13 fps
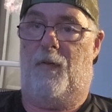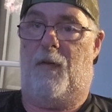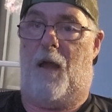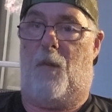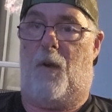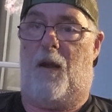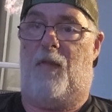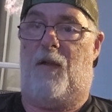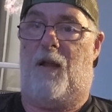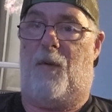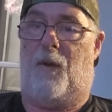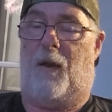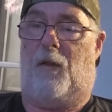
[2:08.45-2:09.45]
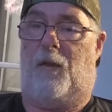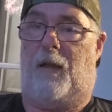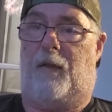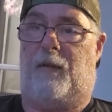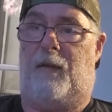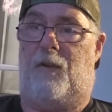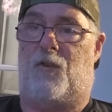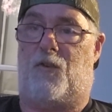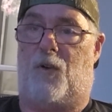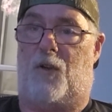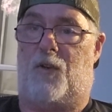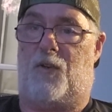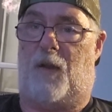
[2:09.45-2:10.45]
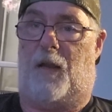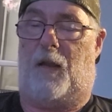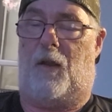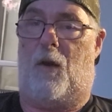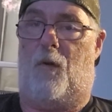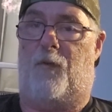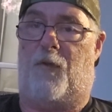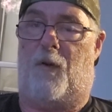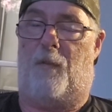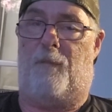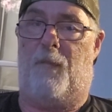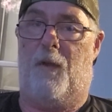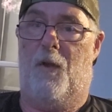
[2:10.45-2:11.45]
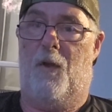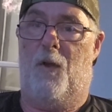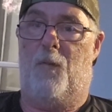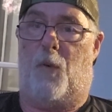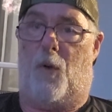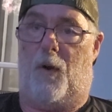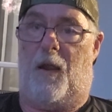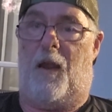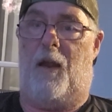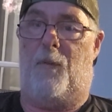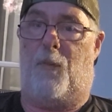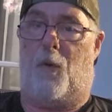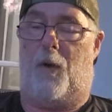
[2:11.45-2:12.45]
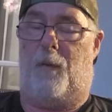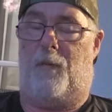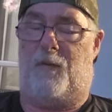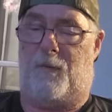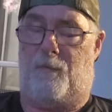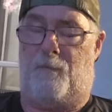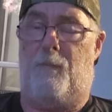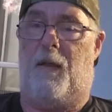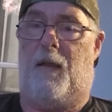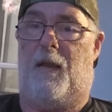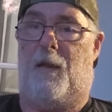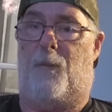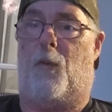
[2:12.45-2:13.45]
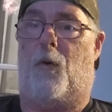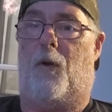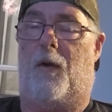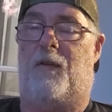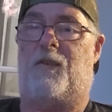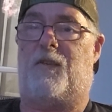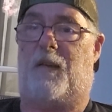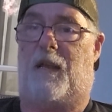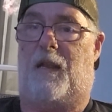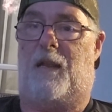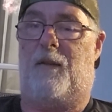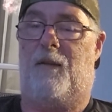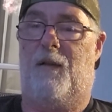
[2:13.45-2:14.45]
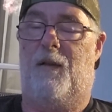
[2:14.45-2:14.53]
That way there, when I look at the instructions, I can go from point A to point B to point C